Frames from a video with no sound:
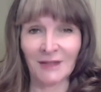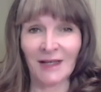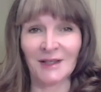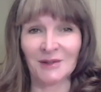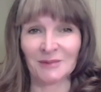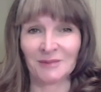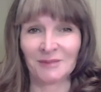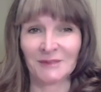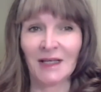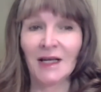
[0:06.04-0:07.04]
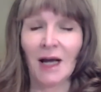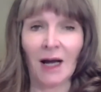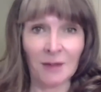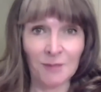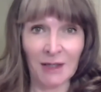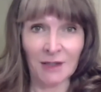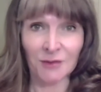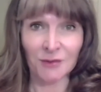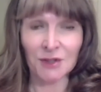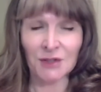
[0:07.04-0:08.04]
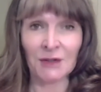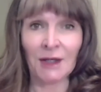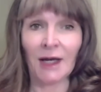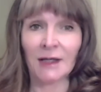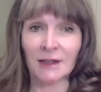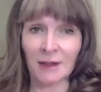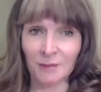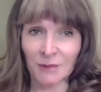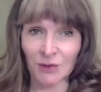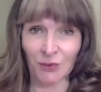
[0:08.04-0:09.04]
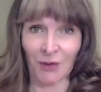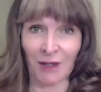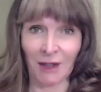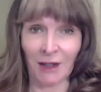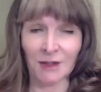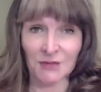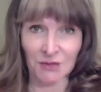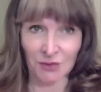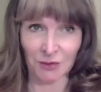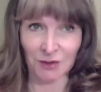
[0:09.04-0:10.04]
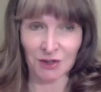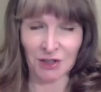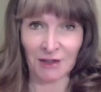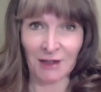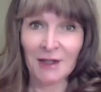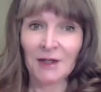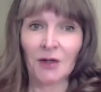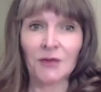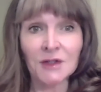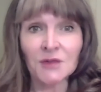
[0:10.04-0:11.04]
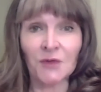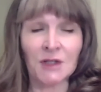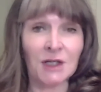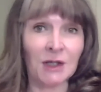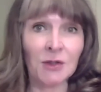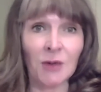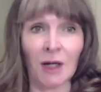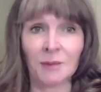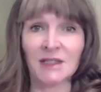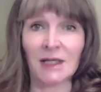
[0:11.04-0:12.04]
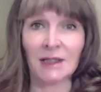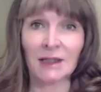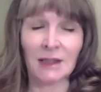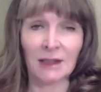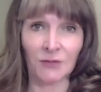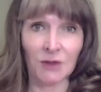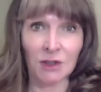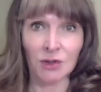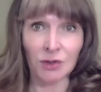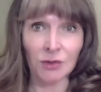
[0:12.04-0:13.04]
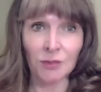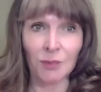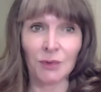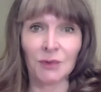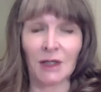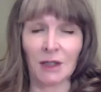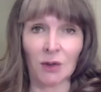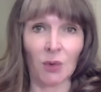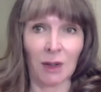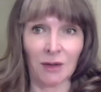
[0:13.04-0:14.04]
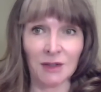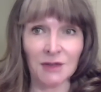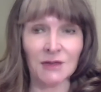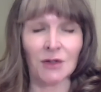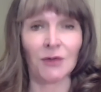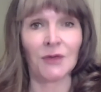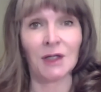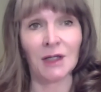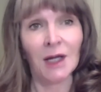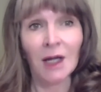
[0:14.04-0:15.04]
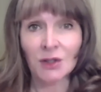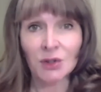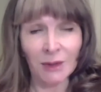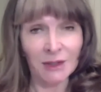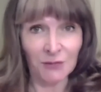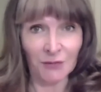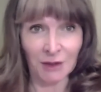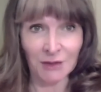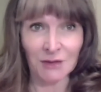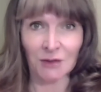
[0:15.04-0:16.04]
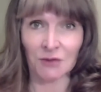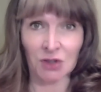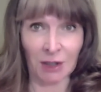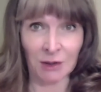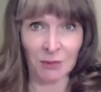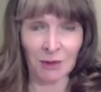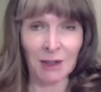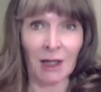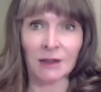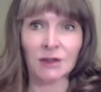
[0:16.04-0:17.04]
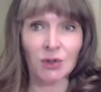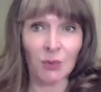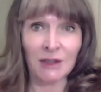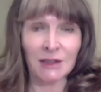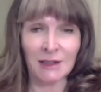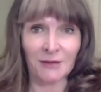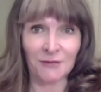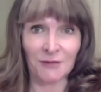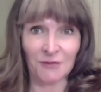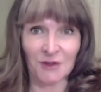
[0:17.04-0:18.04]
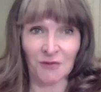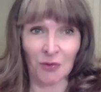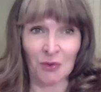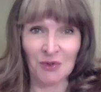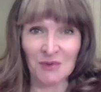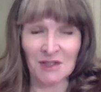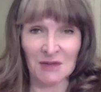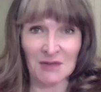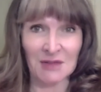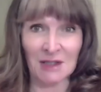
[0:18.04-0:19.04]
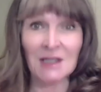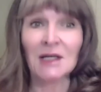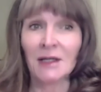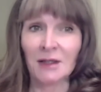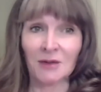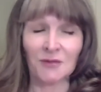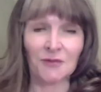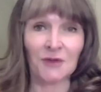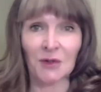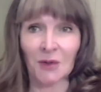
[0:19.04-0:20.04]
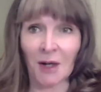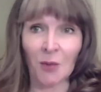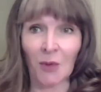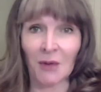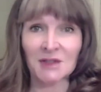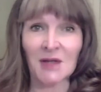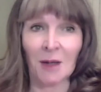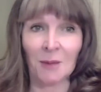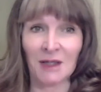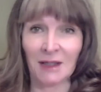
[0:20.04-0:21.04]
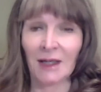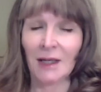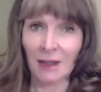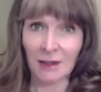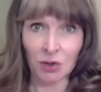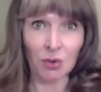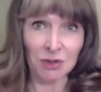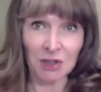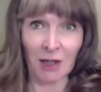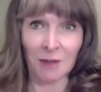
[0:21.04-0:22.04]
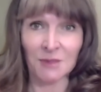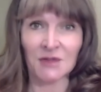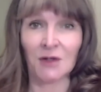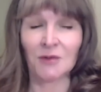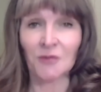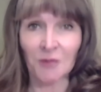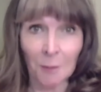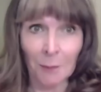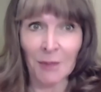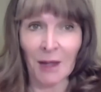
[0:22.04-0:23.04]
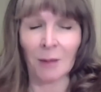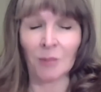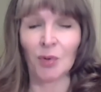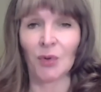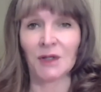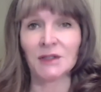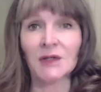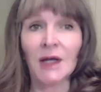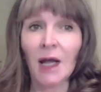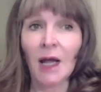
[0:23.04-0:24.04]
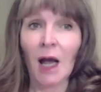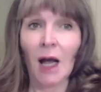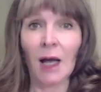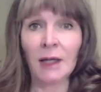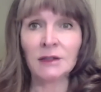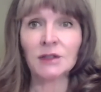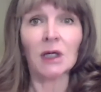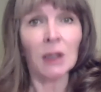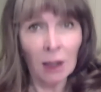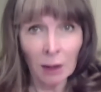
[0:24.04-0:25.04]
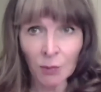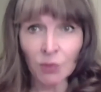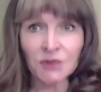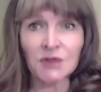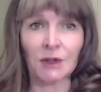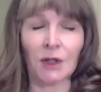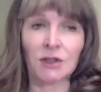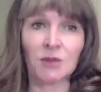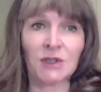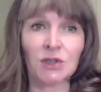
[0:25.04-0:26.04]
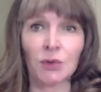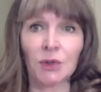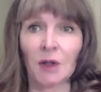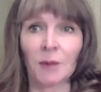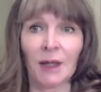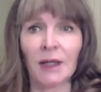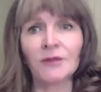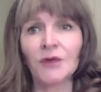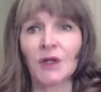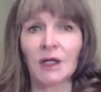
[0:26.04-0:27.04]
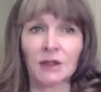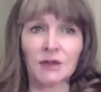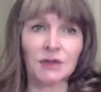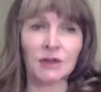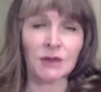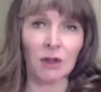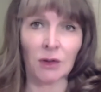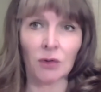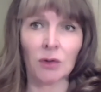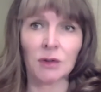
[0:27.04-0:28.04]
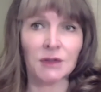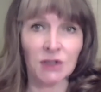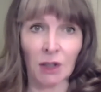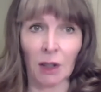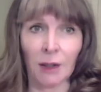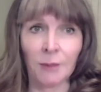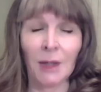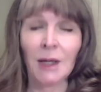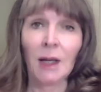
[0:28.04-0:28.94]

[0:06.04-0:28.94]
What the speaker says: Hello, I'm Penny Thornton and I'm talking astrology. On this video, I'm taking the new moon in Aquarius on the 21st of January at 20:54 UTC. You can figure out where it's happening in your time zone from that point. And I'm also going to be talking about everything else that's going on at the time